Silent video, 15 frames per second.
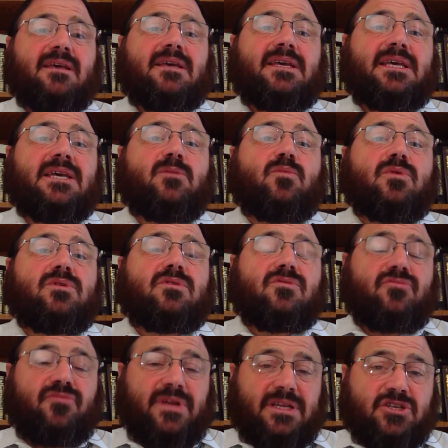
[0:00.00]
he would
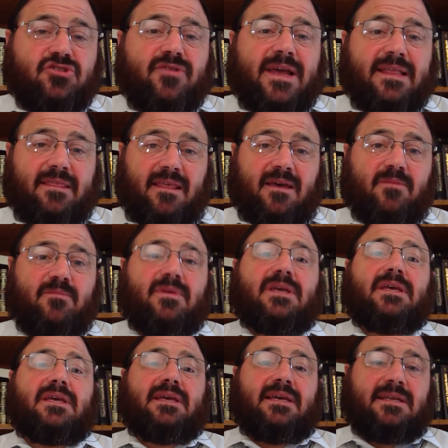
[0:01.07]
retrain them
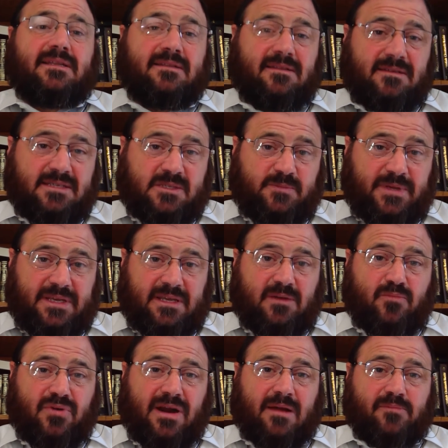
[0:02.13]
in speaking
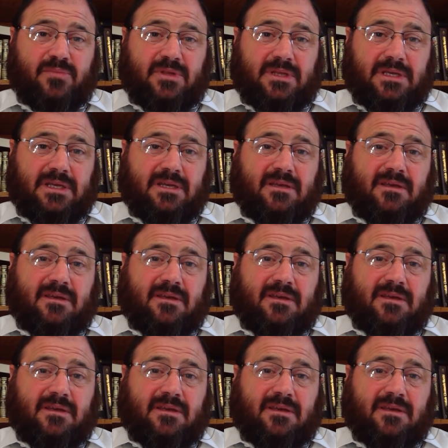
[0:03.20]
properly.